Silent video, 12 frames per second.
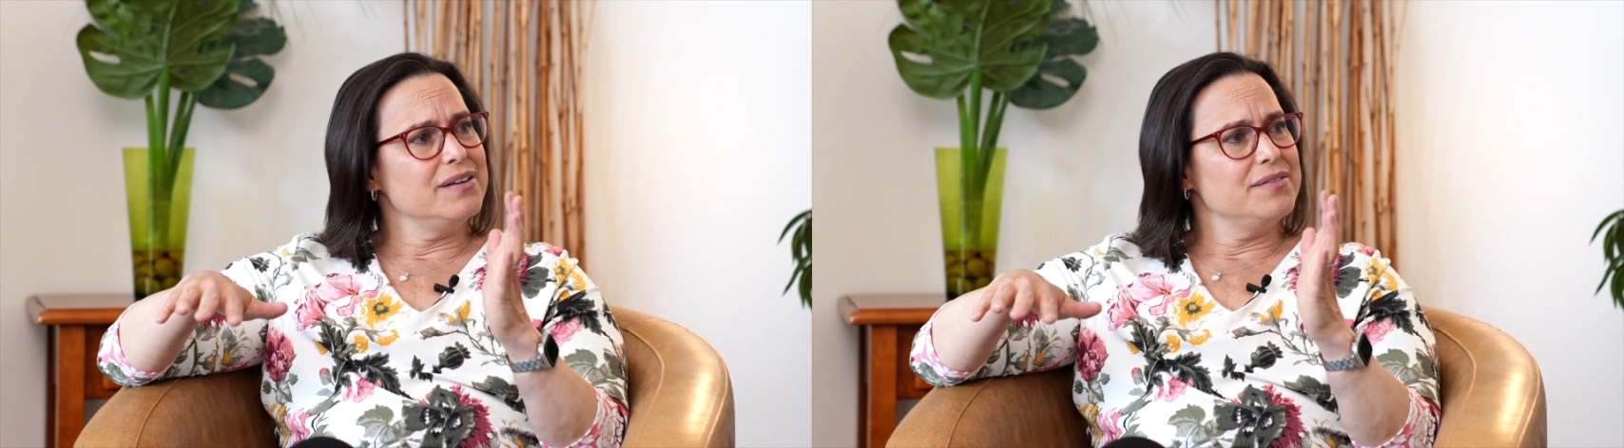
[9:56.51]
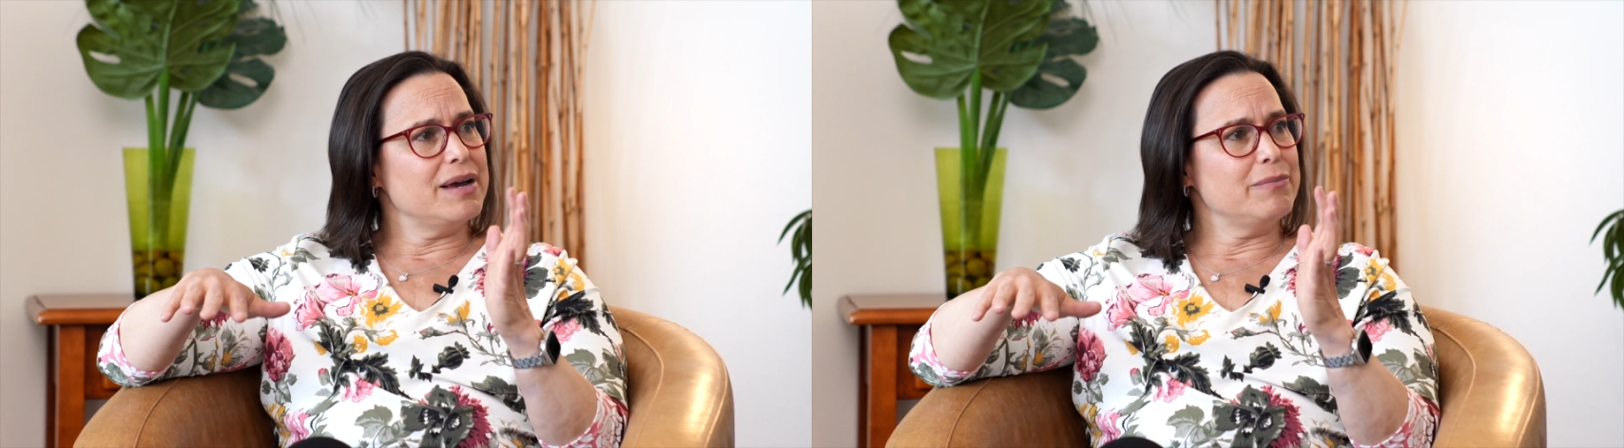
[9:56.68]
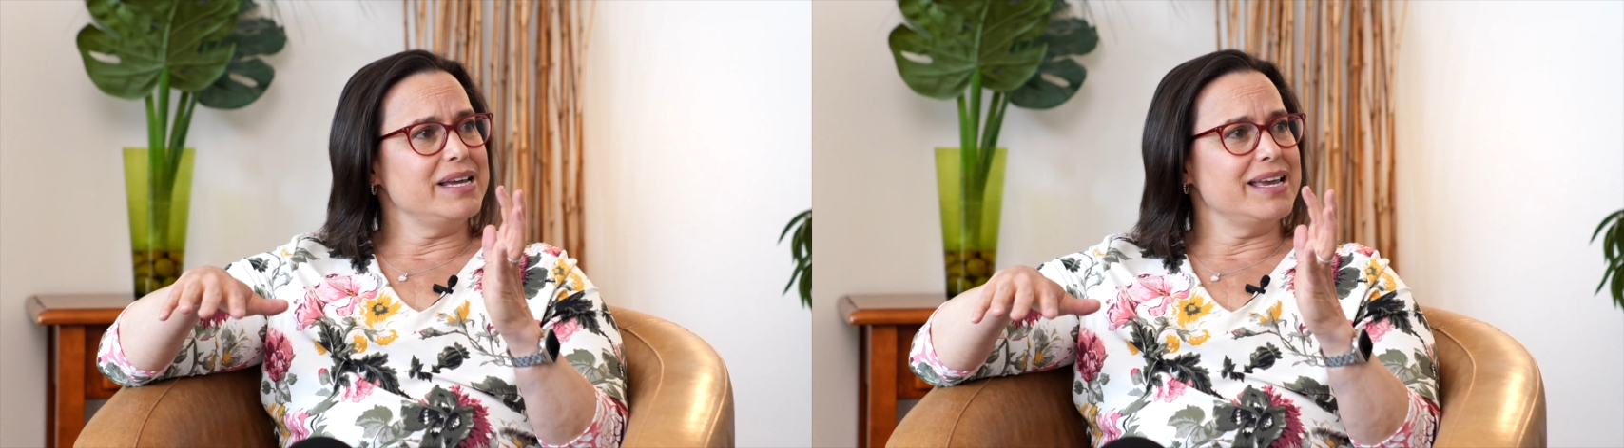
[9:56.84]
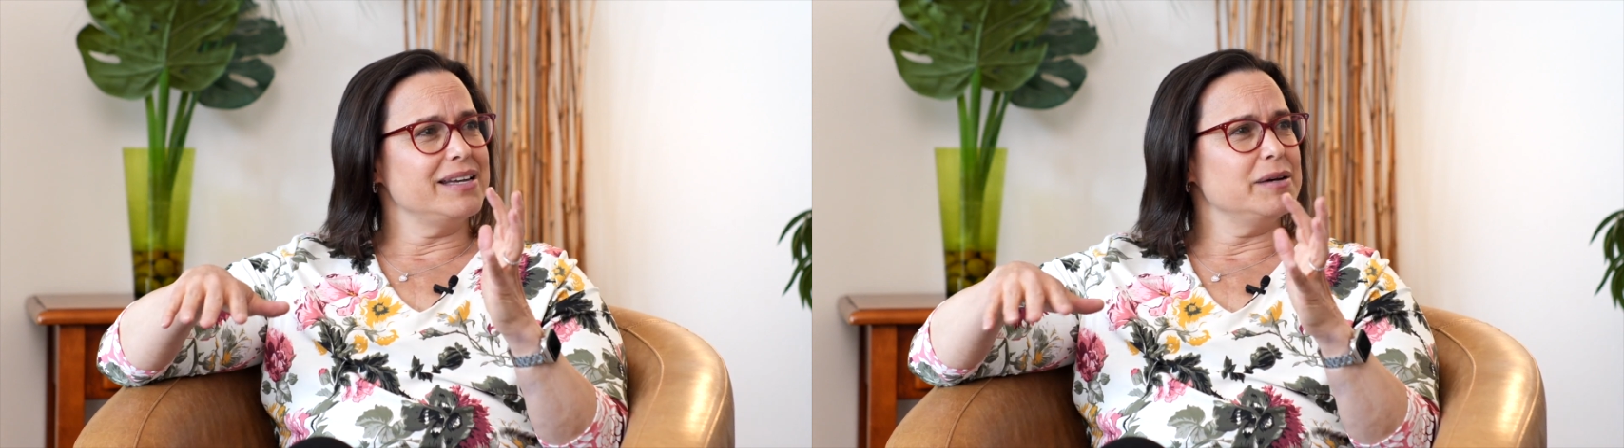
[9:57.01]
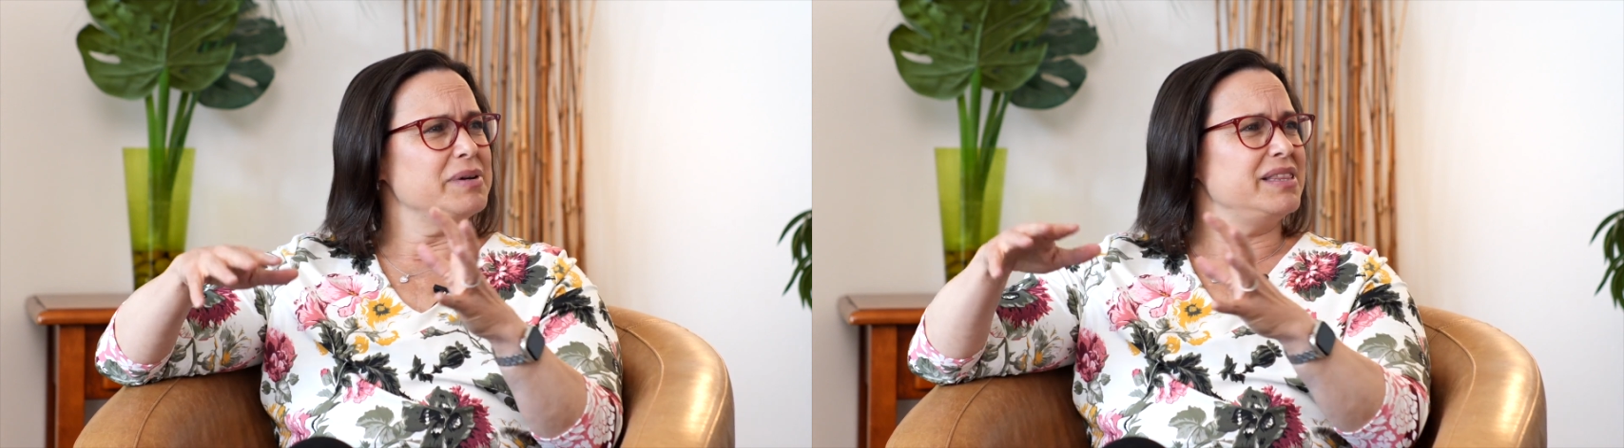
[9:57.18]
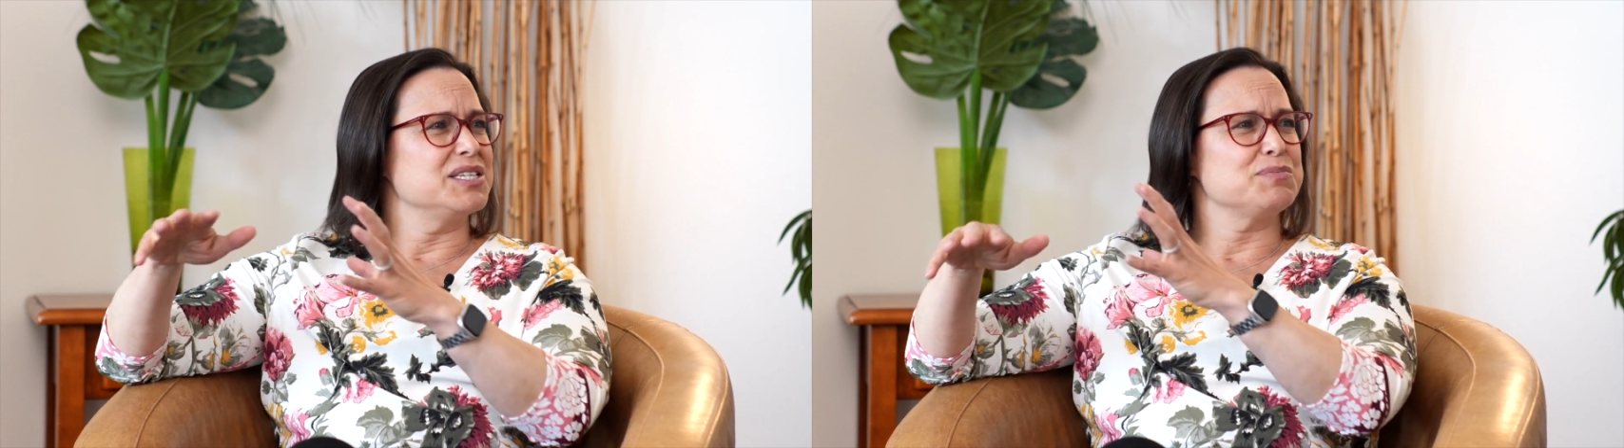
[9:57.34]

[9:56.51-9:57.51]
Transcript: then we end up in this